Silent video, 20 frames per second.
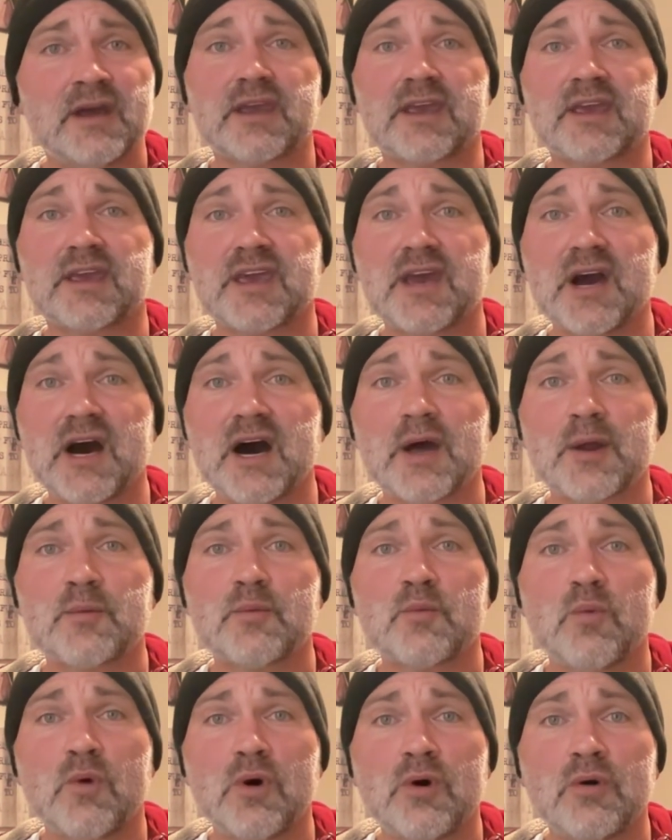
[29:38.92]
God
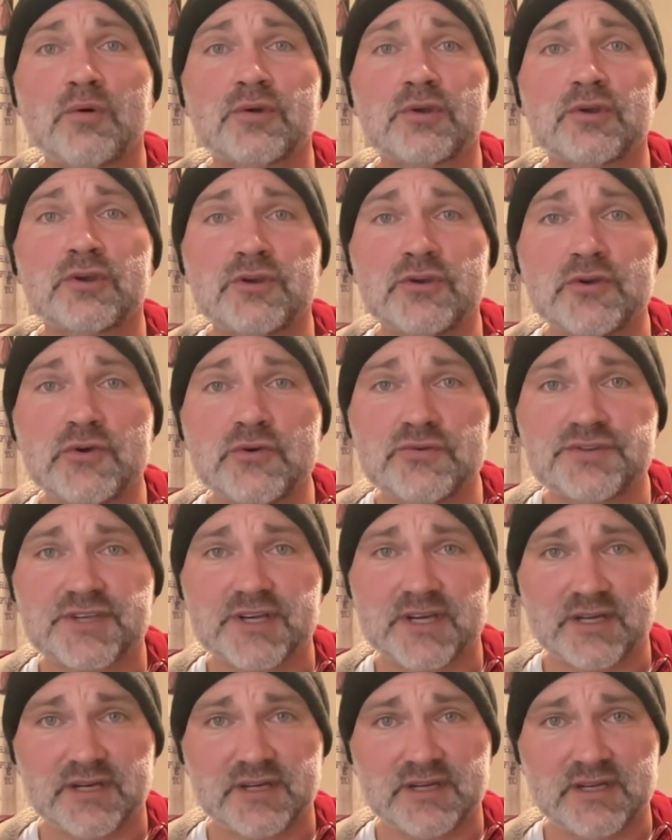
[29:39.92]
won't use
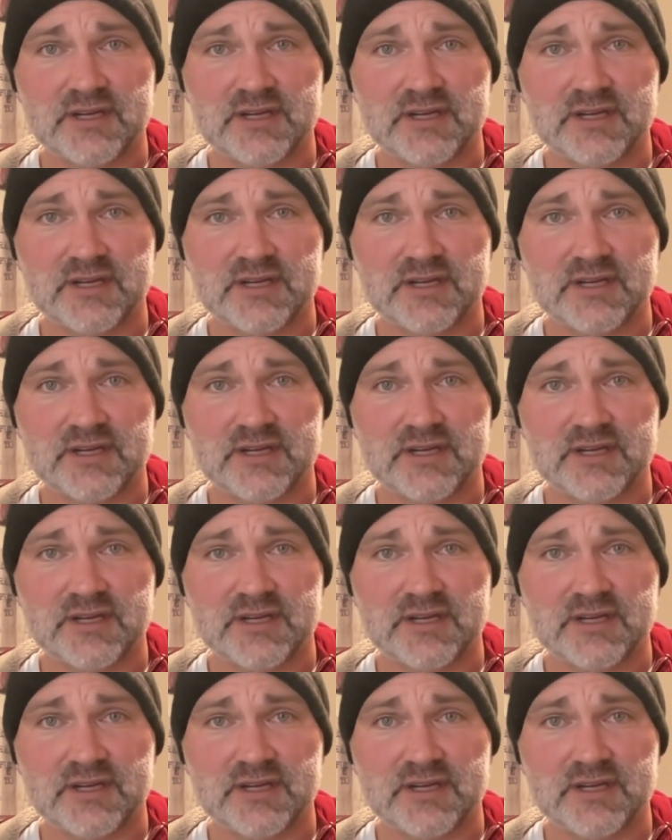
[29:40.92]
it.